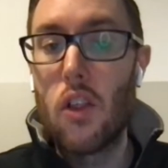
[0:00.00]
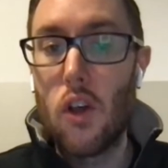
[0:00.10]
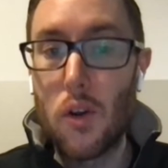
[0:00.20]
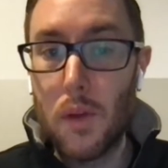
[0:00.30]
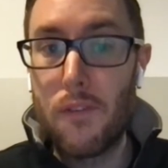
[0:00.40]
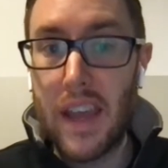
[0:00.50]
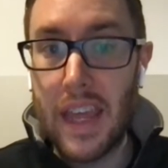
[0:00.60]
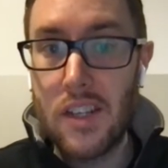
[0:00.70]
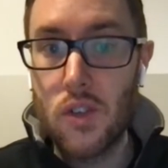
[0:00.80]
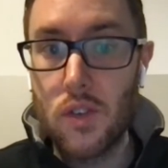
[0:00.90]
along with
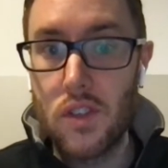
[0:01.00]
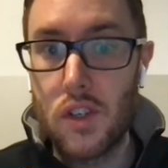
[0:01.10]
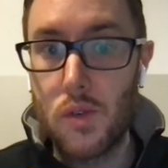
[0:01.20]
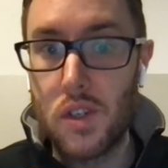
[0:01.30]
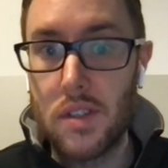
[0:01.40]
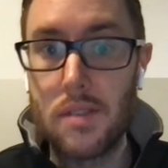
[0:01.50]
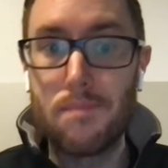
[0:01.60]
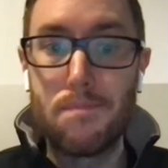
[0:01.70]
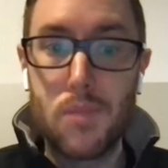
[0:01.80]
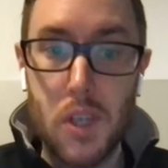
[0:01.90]
financial
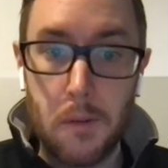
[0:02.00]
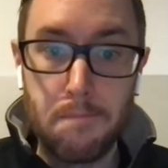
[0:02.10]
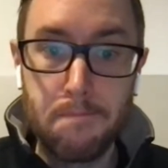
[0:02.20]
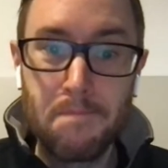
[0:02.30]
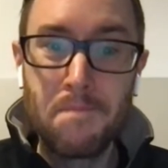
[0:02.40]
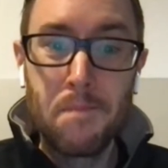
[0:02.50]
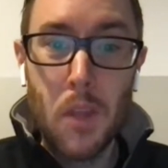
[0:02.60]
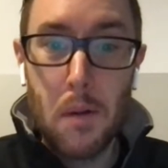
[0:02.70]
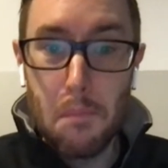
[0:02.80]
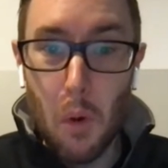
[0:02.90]
institutions. So,
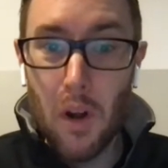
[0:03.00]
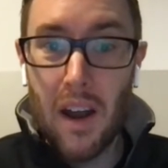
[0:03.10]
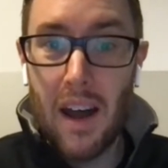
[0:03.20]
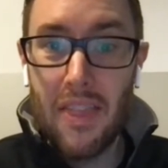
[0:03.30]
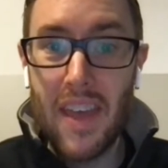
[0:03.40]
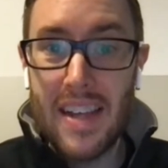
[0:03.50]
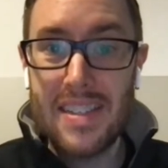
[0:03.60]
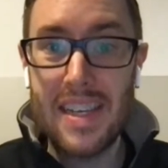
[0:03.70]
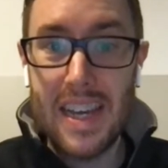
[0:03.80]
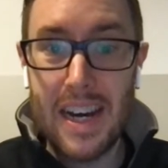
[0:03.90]
more on that
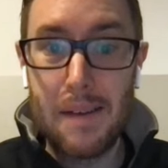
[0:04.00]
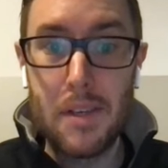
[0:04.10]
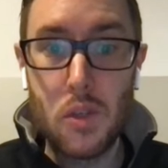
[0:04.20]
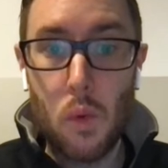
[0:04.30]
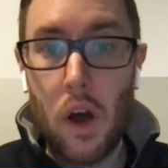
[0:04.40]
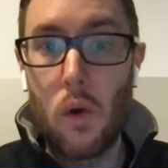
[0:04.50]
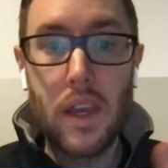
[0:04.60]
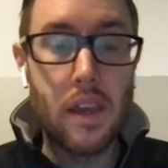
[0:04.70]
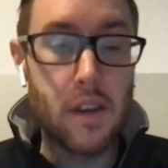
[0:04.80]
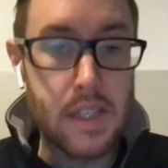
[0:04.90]
to come as well.
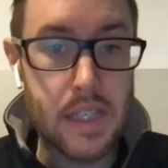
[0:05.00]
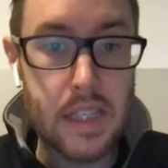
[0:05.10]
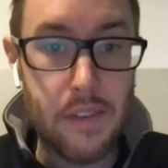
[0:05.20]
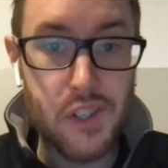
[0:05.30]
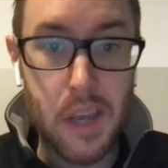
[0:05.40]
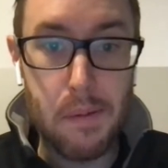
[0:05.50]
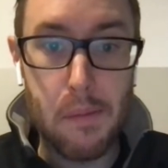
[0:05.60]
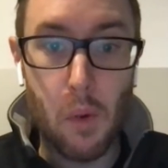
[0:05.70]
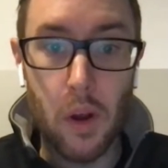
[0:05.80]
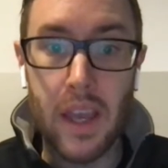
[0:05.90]
Curious to see if JP
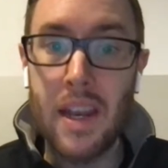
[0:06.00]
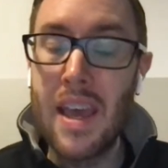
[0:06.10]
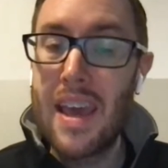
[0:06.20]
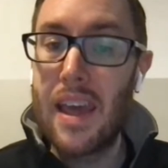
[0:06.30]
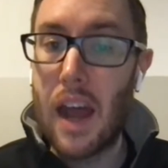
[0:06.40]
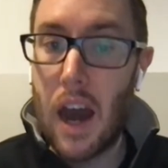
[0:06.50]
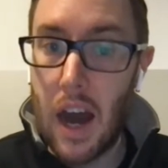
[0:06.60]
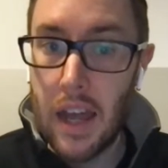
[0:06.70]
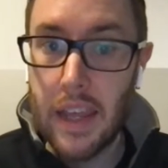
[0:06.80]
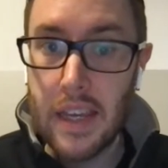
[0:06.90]
Morgan and
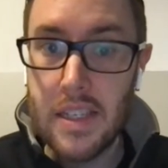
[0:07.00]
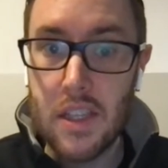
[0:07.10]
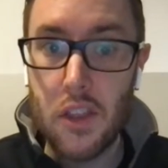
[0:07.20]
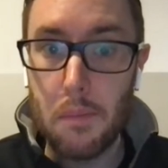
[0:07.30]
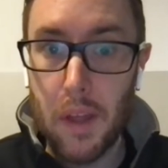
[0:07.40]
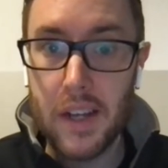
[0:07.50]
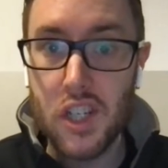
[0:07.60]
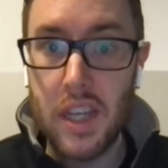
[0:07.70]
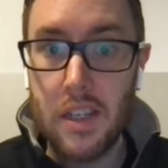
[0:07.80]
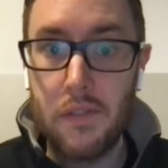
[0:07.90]
Onyx, their
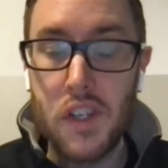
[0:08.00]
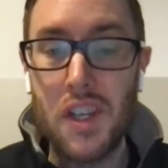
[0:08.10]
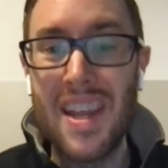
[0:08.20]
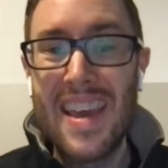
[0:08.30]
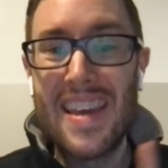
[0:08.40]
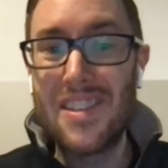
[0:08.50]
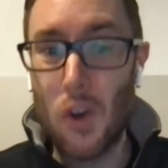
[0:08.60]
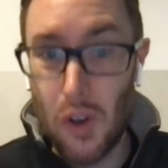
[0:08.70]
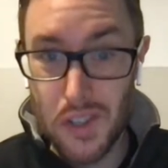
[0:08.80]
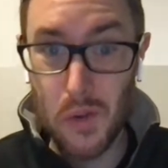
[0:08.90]
blockchain division, is
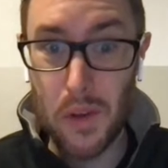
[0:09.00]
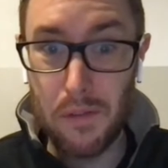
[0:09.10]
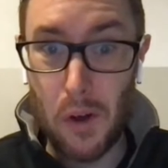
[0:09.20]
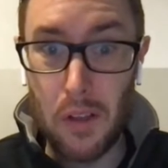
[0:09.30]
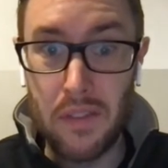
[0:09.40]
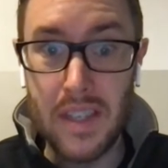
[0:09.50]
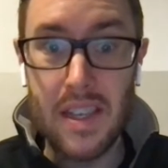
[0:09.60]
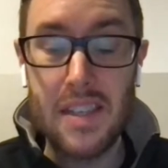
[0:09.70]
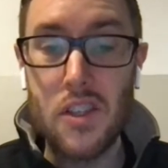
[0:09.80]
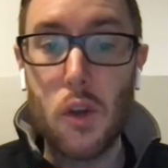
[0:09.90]
also involved in this,
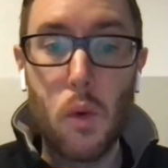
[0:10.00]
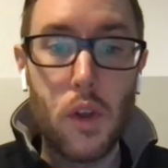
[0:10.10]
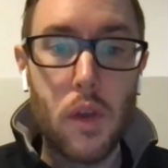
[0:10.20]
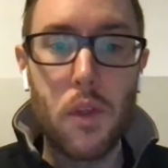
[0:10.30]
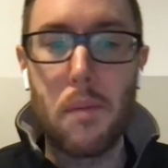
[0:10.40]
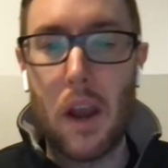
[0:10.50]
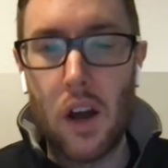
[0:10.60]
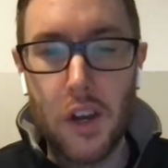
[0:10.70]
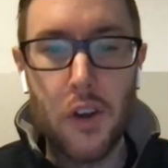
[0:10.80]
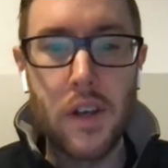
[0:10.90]
as they're working with about
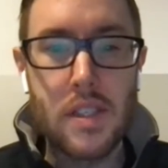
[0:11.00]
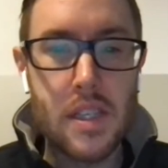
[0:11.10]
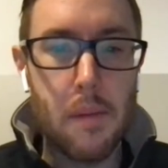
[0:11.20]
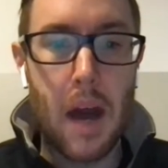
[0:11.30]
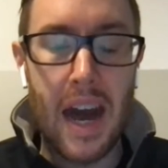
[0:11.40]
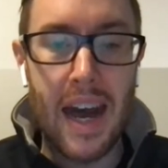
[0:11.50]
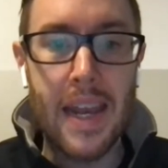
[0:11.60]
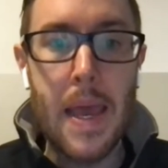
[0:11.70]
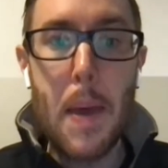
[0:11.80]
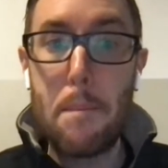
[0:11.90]
100 some odd
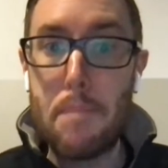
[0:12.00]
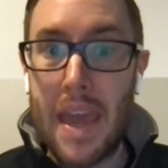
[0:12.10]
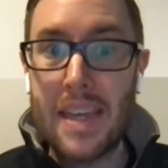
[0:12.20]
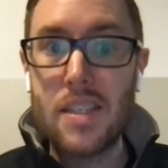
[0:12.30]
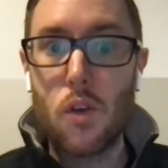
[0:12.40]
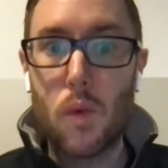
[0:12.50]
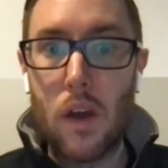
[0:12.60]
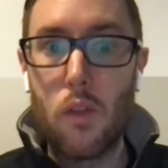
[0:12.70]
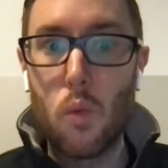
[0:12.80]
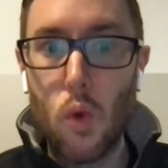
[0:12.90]
banks
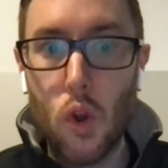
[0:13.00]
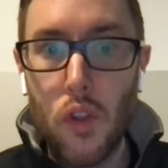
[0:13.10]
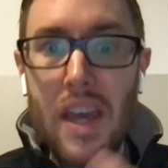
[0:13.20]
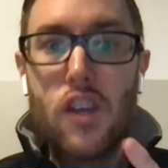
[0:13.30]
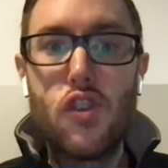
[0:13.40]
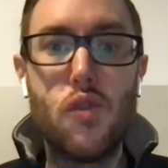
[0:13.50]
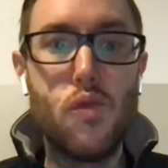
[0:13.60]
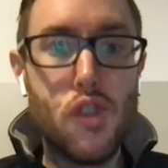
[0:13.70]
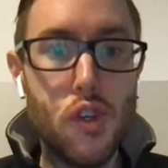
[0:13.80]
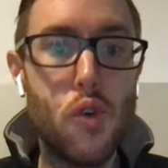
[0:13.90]
around the world
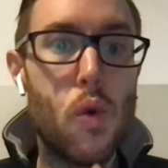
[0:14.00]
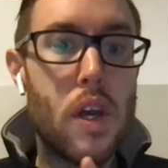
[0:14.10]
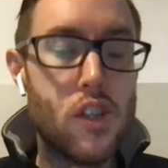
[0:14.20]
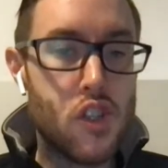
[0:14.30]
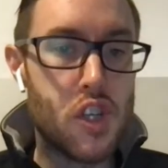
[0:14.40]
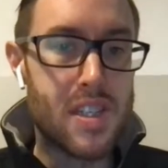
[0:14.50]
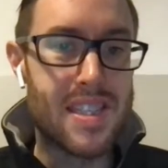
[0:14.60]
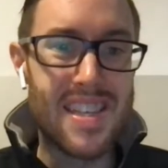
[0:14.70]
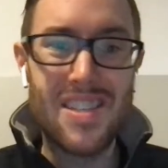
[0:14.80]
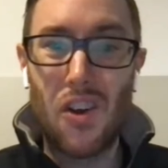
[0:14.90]
to do
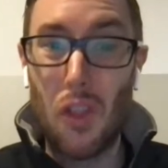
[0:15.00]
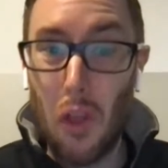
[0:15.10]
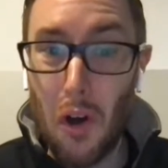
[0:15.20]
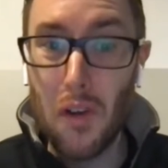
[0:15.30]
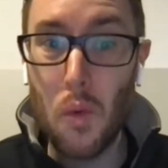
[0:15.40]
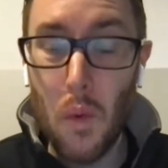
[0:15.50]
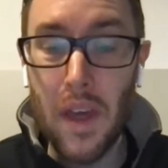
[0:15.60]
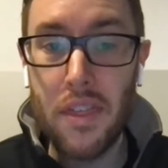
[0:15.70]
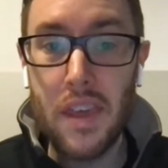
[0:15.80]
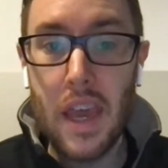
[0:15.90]
just this, along
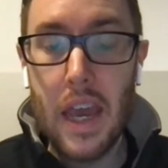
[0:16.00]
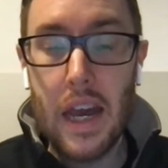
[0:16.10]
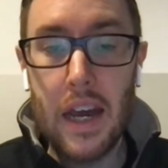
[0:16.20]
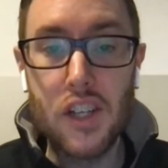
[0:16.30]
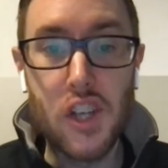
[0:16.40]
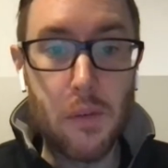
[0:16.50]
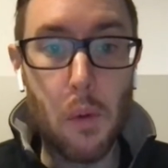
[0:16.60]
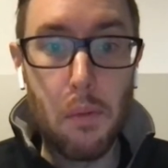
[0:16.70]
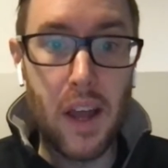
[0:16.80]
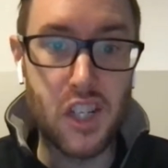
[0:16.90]
with
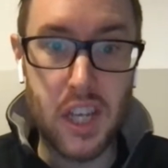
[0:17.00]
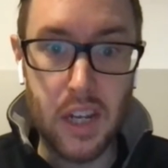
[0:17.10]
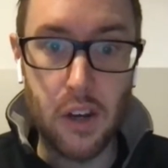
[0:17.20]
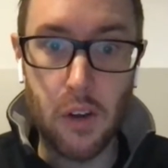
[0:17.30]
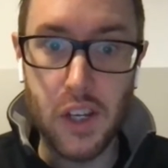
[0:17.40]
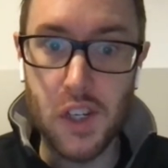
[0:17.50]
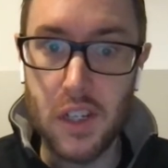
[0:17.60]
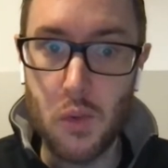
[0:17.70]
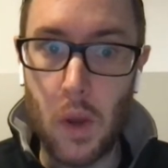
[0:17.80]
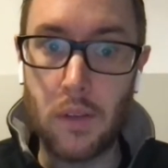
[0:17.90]
general blockchain integration
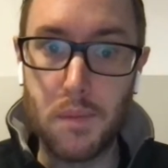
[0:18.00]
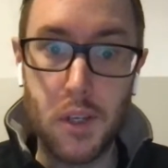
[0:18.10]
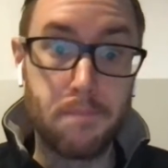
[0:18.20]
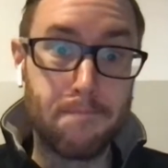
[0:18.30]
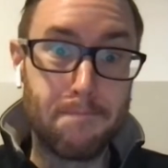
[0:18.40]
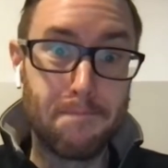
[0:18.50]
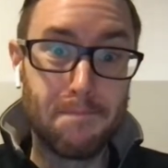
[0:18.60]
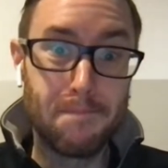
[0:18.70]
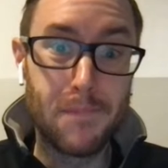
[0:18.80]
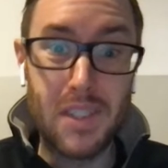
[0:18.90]
as well. So
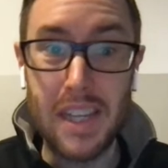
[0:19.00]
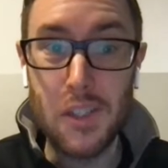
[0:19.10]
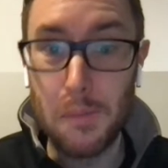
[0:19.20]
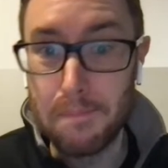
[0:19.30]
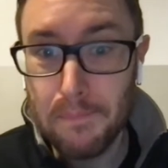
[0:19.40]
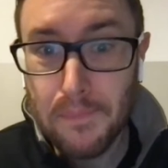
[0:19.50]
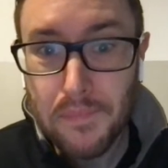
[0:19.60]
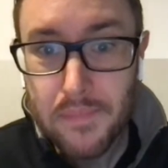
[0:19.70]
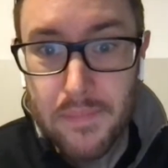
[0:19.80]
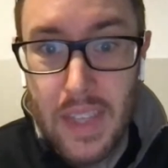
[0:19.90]
stay tuned.
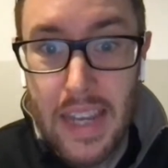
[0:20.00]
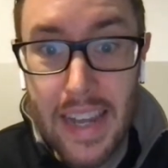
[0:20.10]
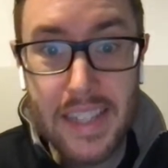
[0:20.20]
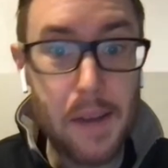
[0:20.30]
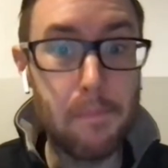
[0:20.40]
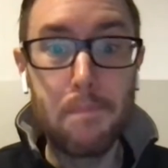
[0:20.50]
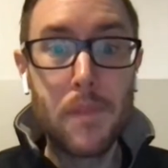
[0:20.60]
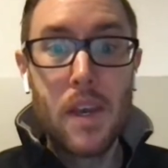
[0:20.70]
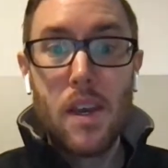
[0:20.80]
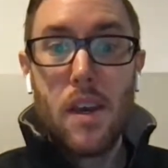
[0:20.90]
Next up,
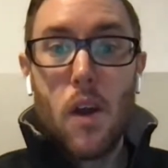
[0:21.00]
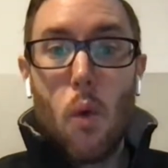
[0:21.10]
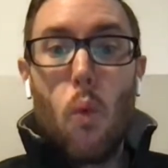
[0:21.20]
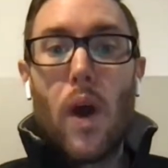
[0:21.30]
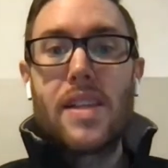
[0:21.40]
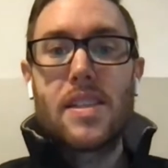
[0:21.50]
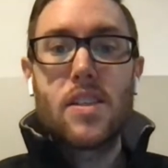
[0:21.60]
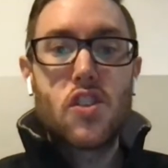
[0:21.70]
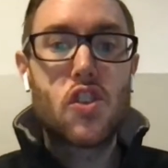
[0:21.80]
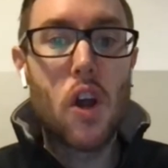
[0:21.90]
White
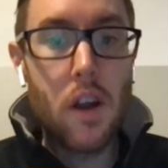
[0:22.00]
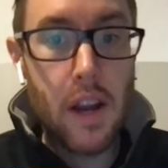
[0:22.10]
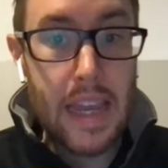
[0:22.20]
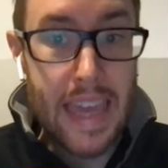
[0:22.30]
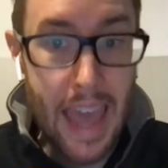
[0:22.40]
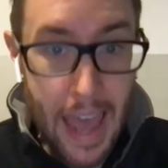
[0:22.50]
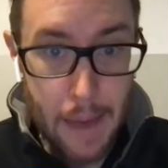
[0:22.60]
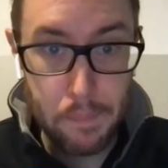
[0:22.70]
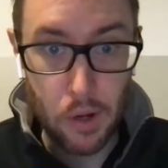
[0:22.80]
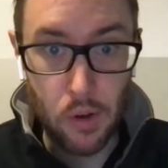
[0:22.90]
Star
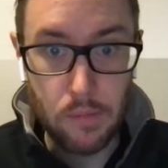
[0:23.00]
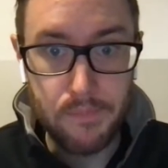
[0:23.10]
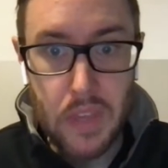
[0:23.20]
Capital.